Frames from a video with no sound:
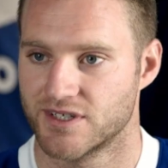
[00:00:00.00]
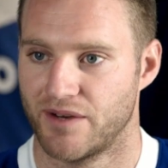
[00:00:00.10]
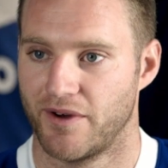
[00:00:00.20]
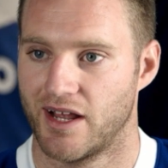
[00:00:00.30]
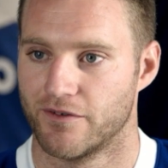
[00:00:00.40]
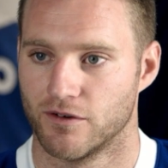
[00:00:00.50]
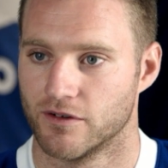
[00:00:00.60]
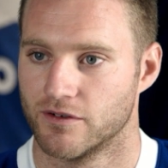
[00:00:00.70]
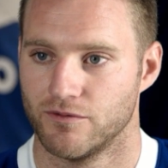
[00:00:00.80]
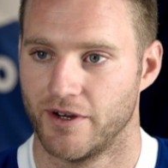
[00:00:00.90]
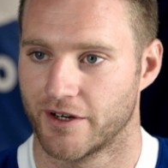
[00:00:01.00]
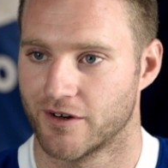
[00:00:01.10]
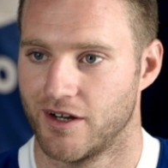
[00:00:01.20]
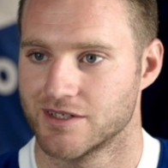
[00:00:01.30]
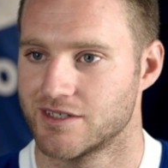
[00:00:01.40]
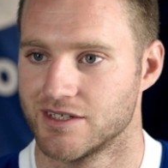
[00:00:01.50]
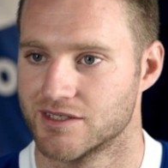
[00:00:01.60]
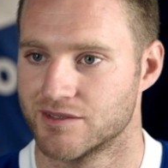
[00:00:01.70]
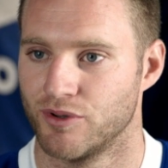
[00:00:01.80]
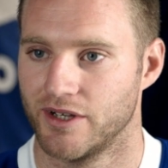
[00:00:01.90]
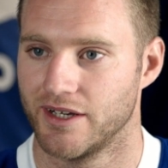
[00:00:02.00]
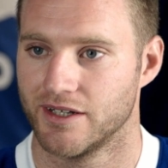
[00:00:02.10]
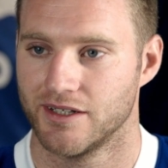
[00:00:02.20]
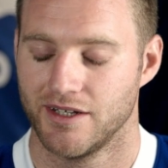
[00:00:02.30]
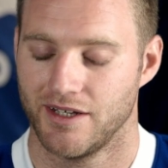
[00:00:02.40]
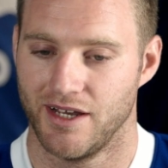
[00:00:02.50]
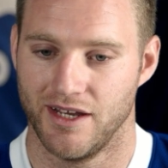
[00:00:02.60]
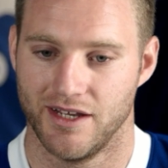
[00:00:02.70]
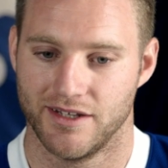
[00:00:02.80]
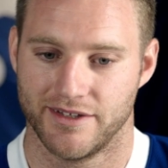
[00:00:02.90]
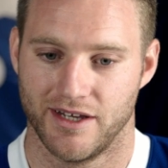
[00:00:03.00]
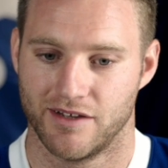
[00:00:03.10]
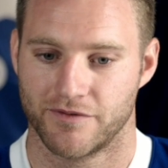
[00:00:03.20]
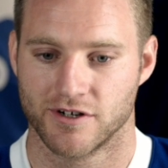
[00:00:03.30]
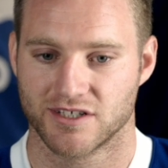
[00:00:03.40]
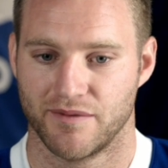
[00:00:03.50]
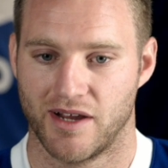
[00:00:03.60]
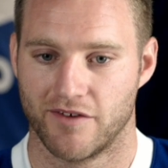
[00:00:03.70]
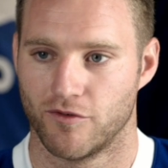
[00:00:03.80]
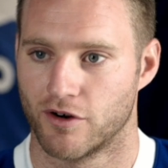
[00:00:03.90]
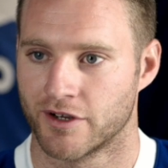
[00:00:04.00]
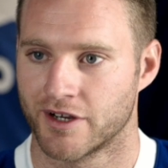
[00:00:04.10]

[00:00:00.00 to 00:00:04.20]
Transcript: time I'd ever went across seas to play, and the first time I ever wore the